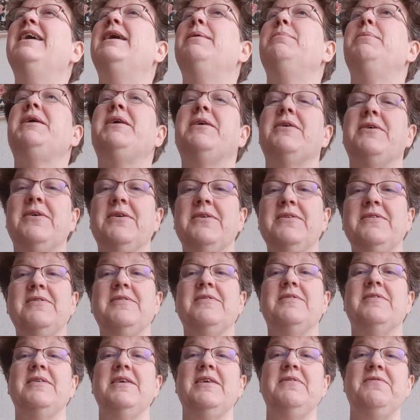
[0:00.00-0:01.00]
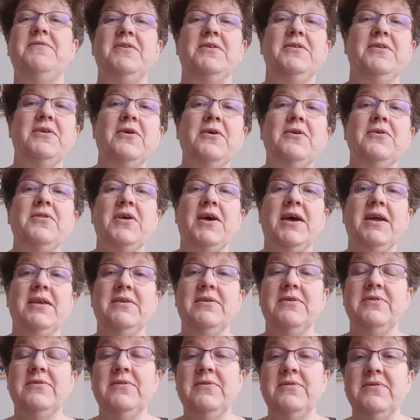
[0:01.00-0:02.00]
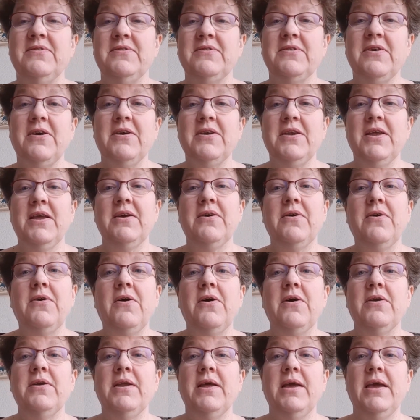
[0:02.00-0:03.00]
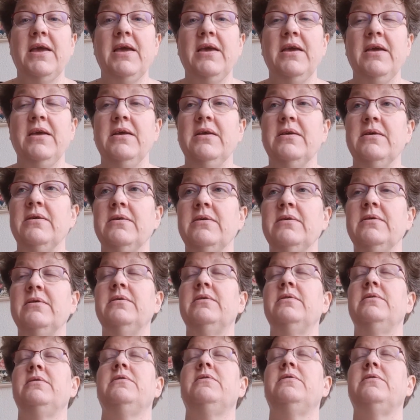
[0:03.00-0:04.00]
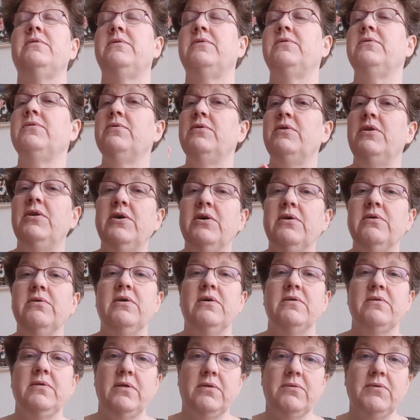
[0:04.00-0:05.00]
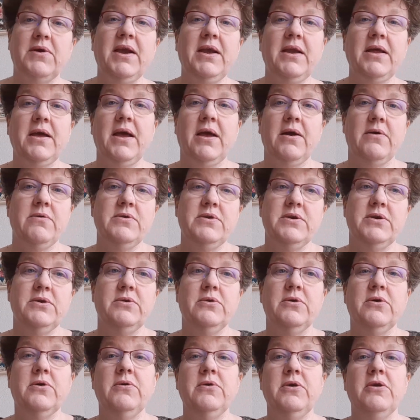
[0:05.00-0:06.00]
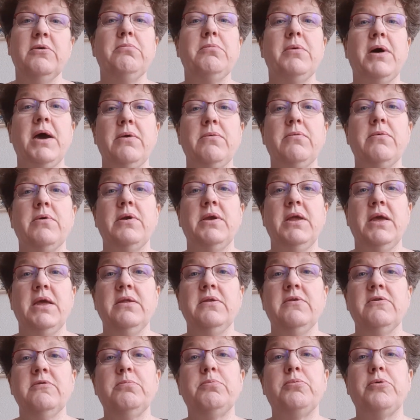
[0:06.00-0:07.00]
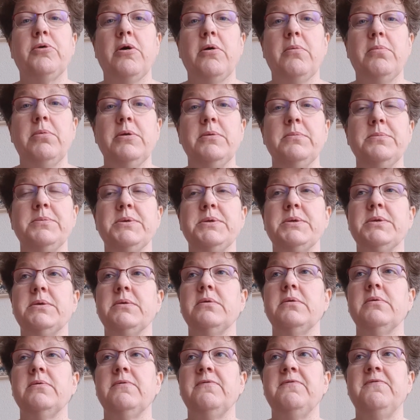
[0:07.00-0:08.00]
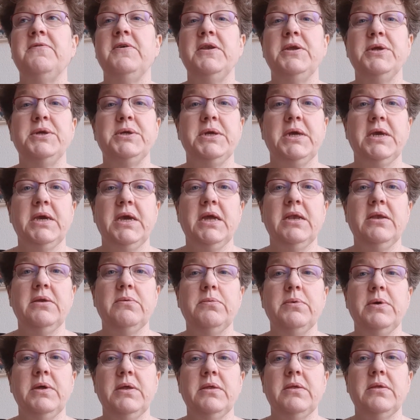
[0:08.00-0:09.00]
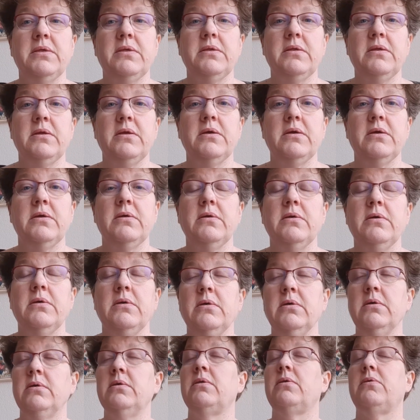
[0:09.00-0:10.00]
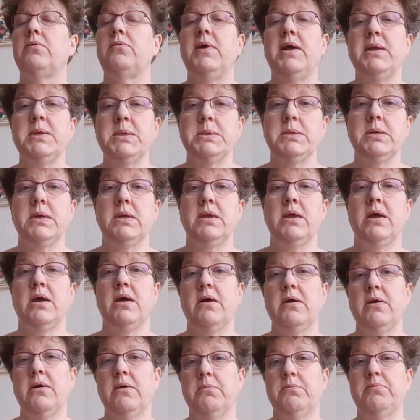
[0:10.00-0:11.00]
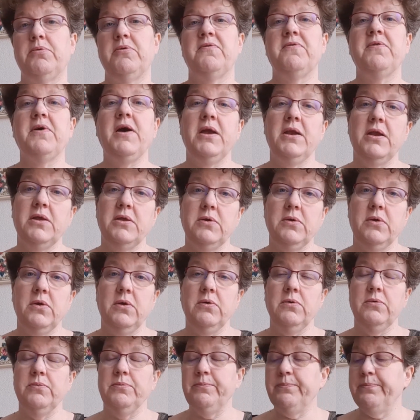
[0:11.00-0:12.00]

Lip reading: Because if you know that you're starting on a too low of a thread count, you know you might run into problems finishing it with the threads that are provided to you.